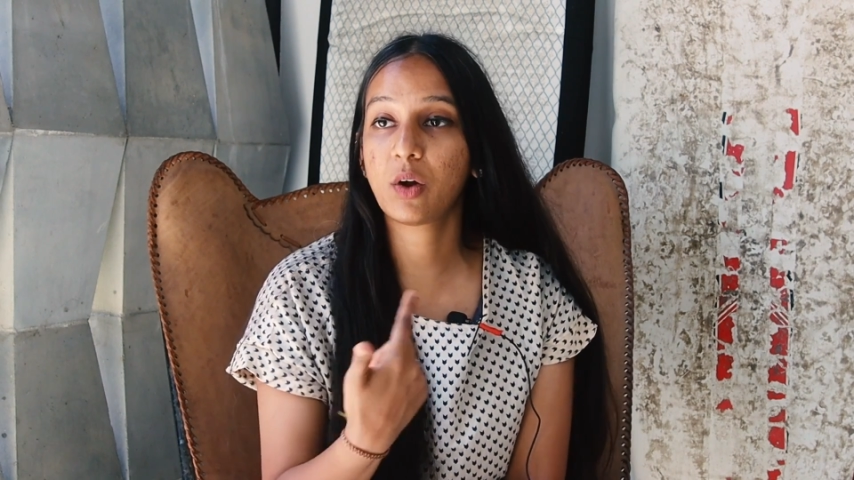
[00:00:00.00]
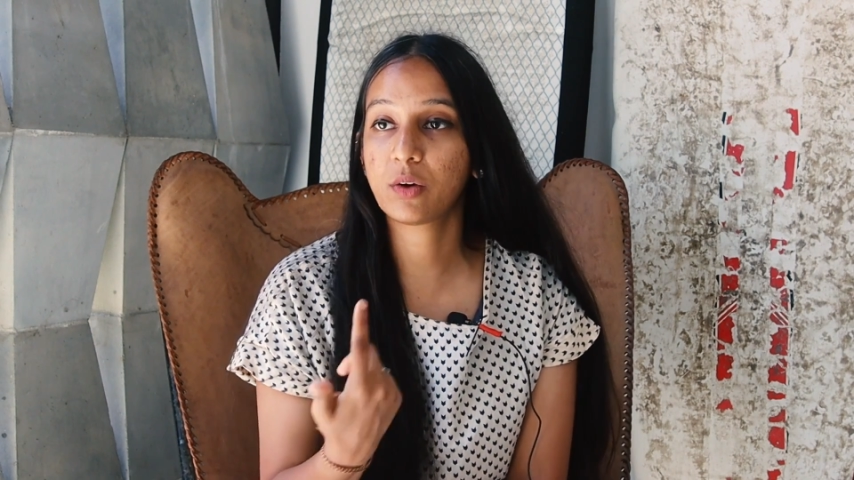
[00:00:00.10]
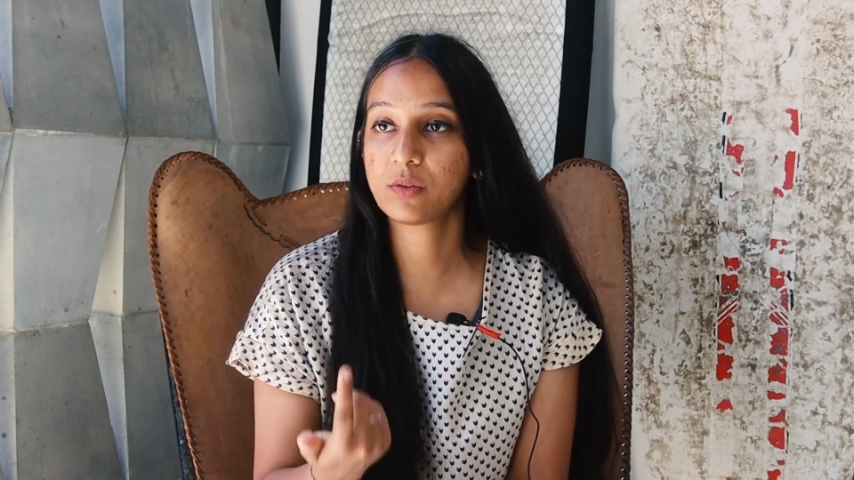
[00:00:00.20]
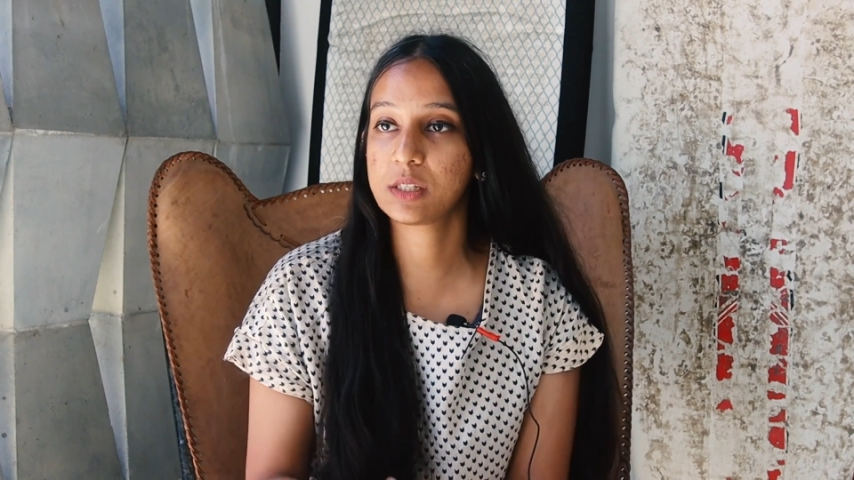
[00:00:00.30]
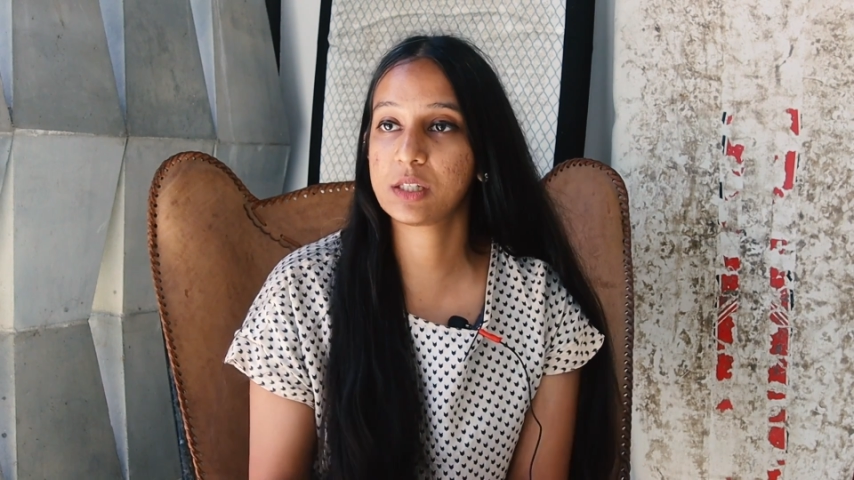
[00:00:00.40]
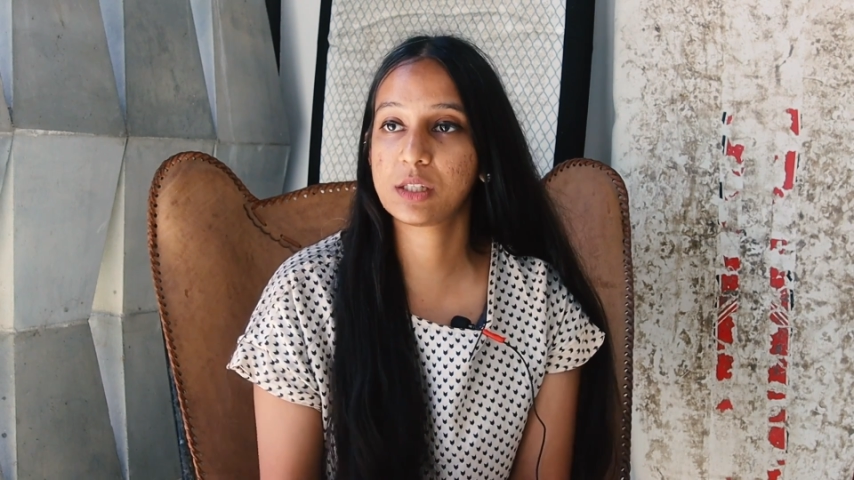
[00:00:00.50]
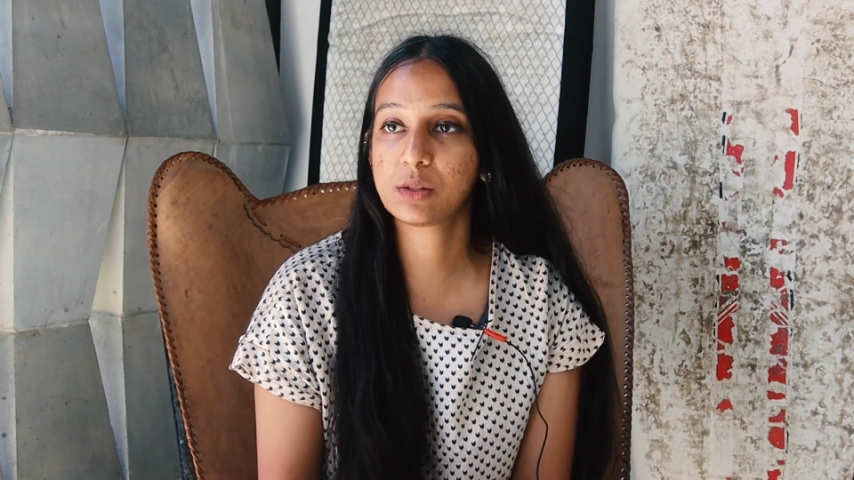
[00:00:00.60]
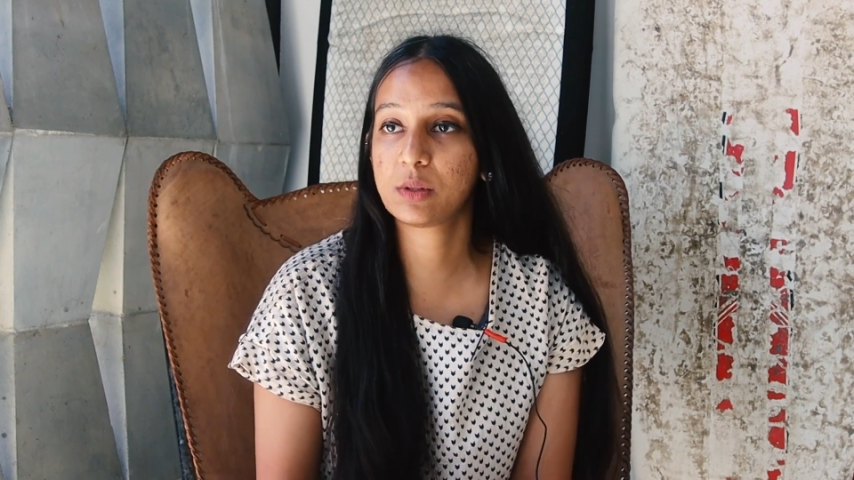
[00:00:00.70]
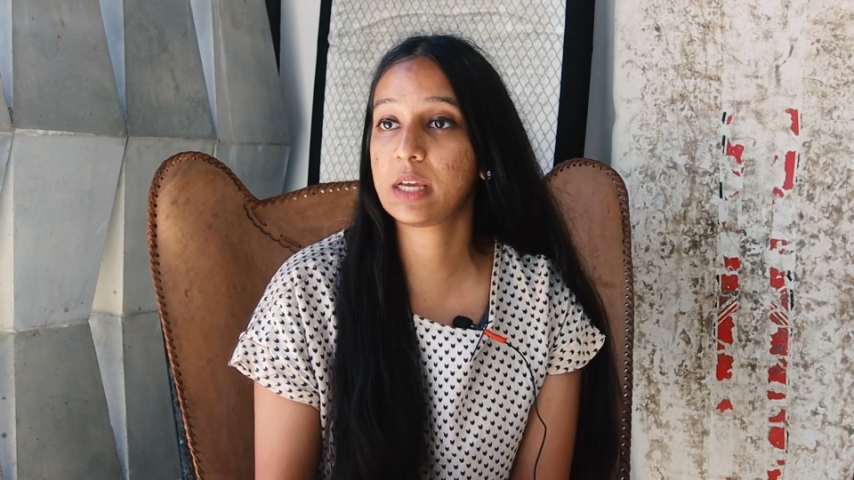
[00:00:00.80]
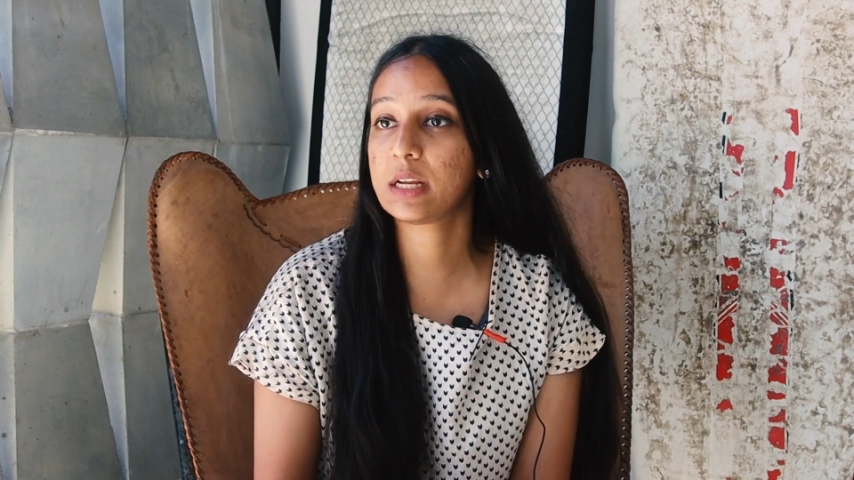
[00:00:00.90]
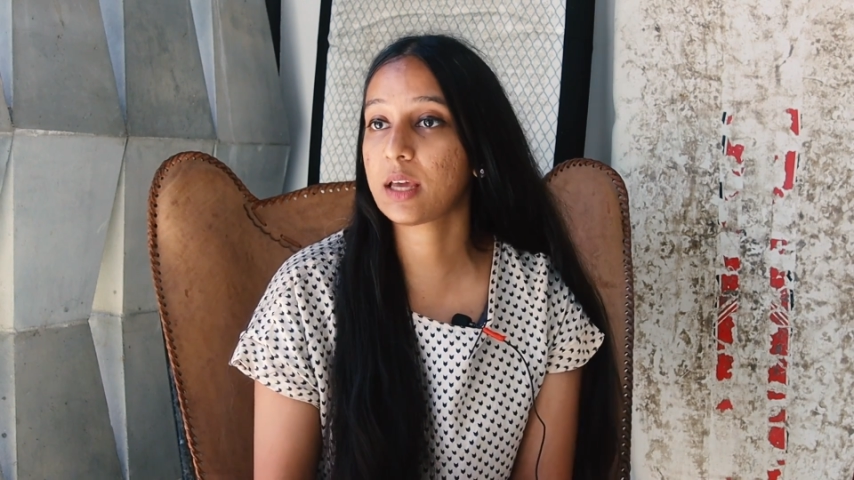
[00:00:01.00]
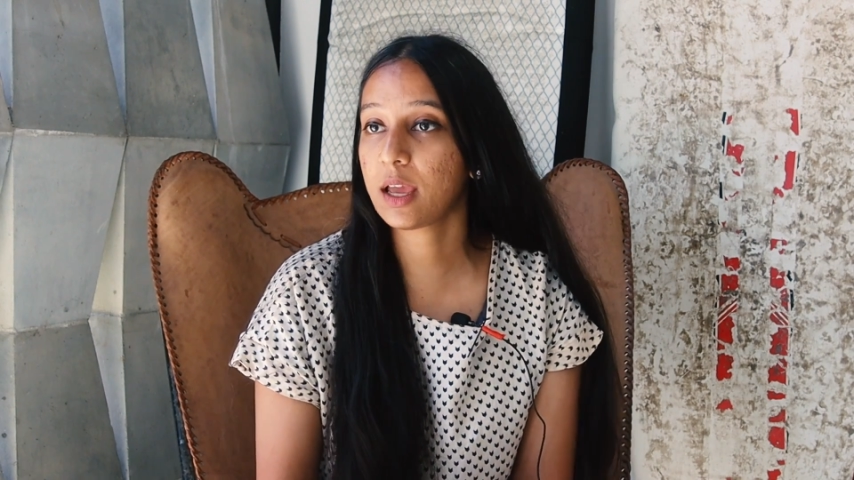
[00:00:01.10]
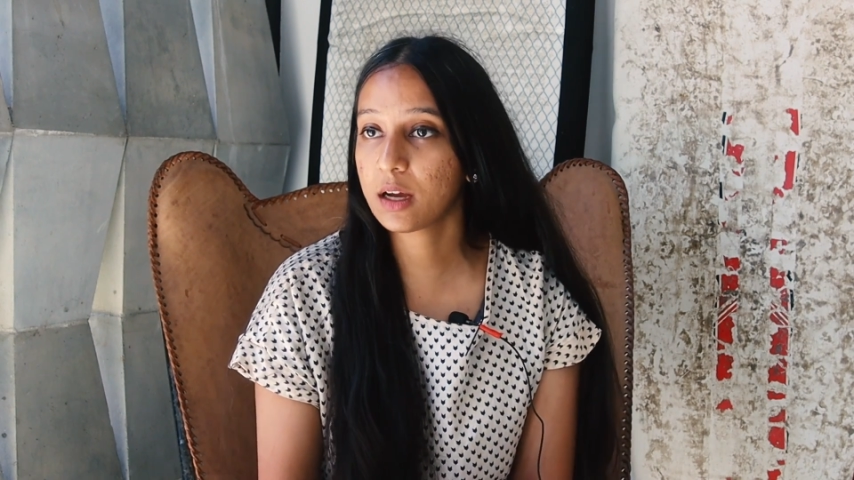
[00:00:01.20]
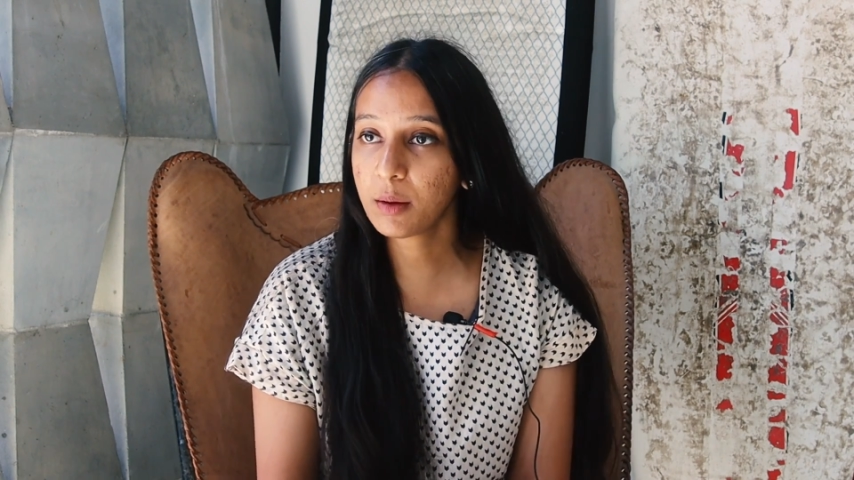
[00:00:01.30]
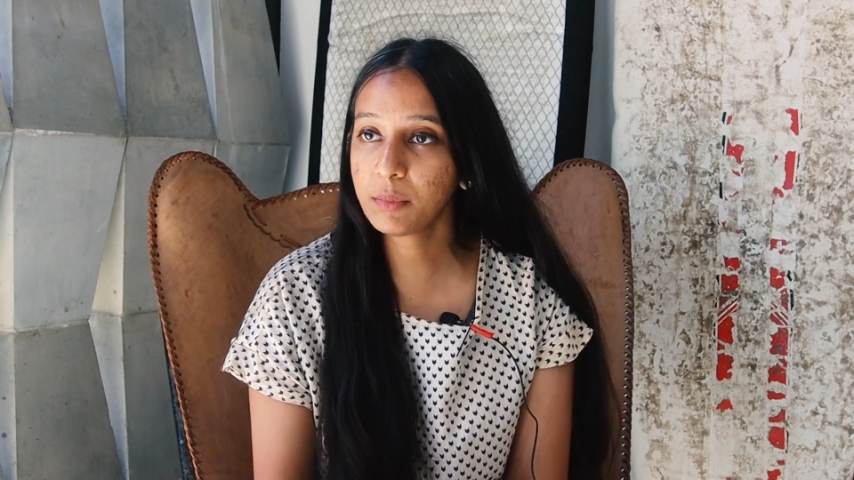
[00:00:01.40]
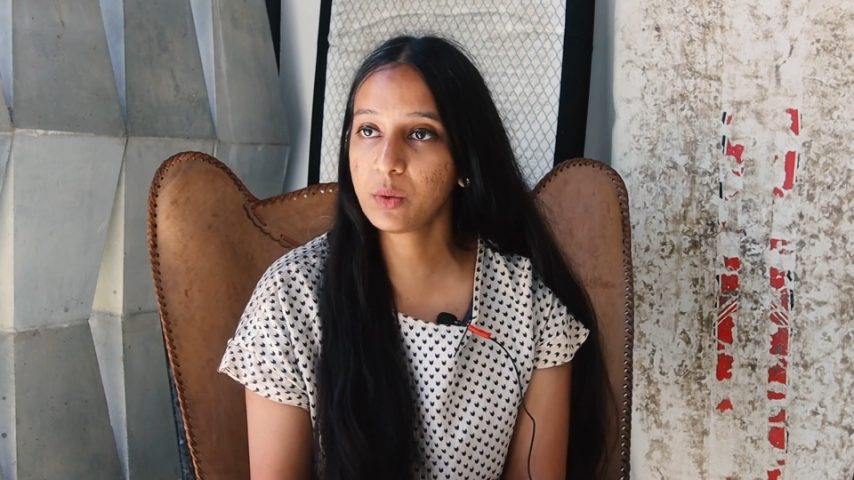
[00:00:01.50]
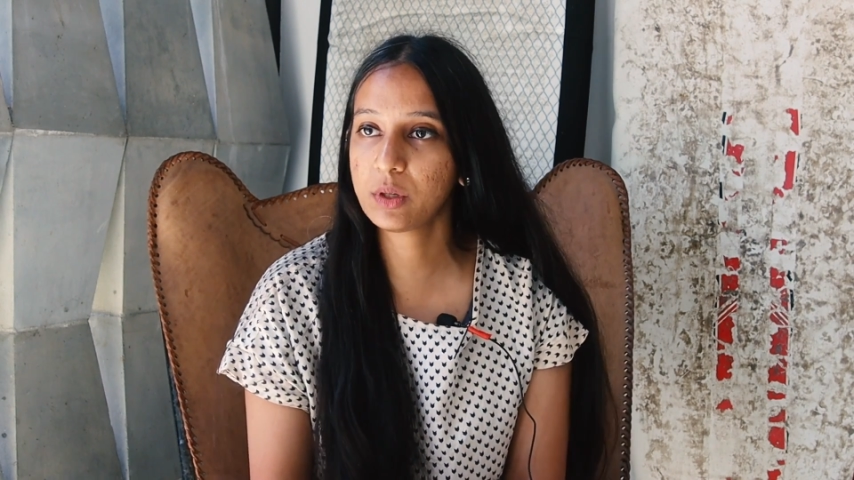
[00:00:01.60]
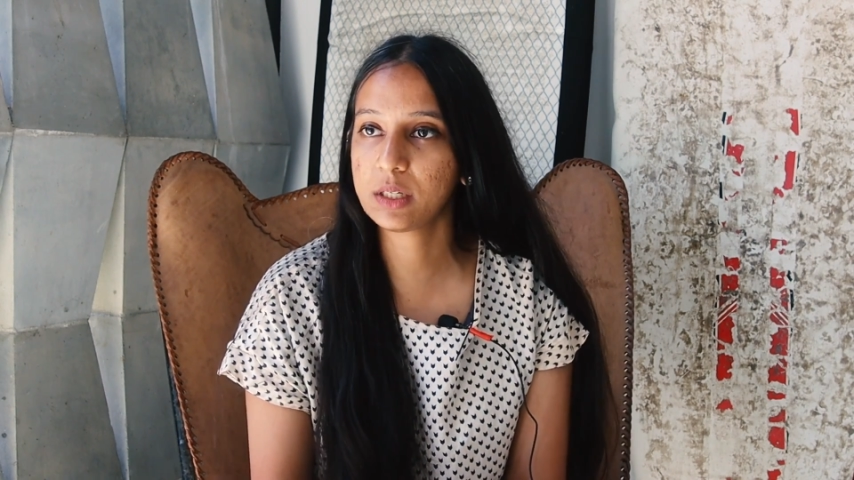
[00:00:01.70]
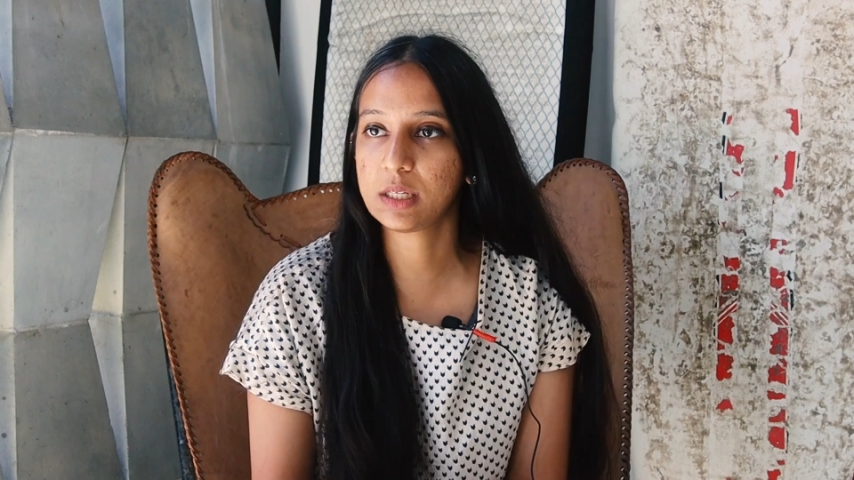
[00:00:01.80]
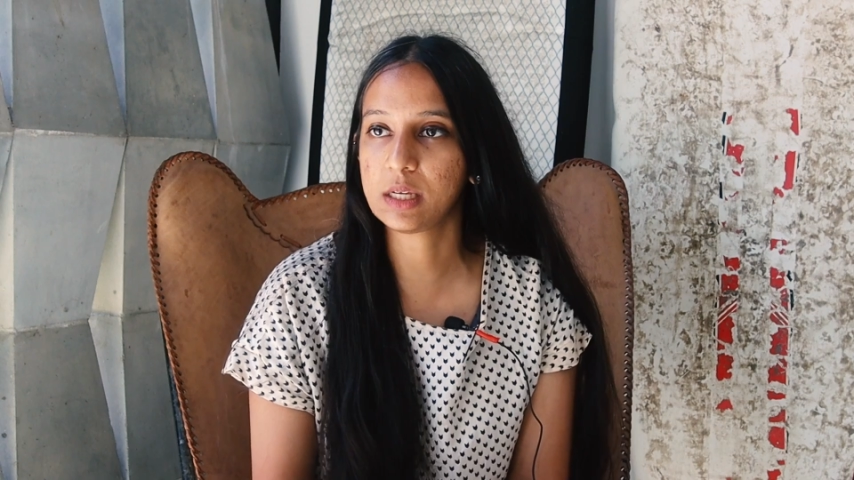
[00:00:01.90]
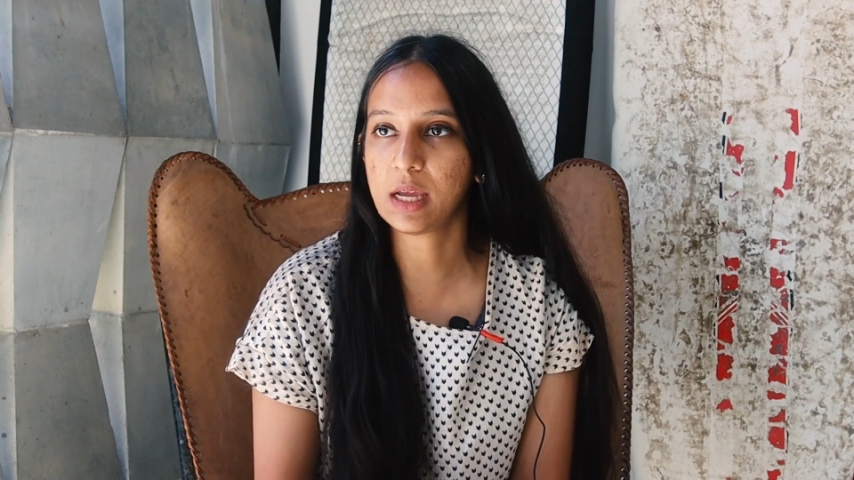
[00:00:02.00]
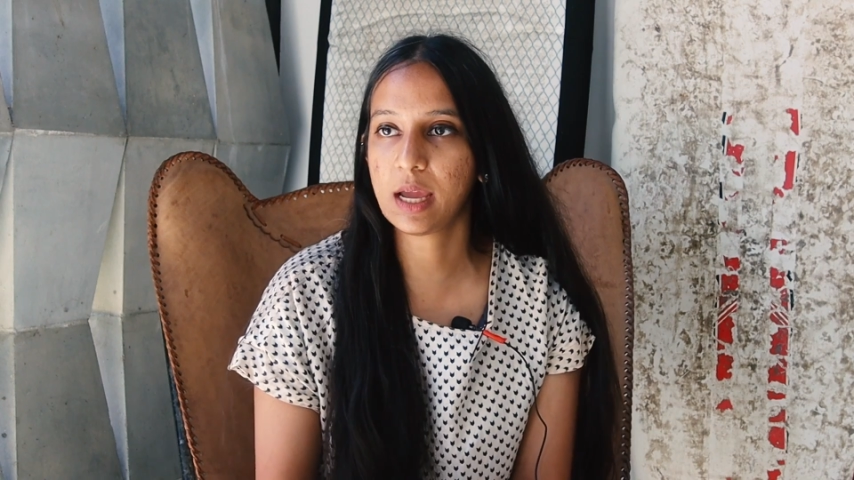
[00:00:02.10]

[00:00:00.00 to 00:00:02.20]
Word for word: conversations with the entire community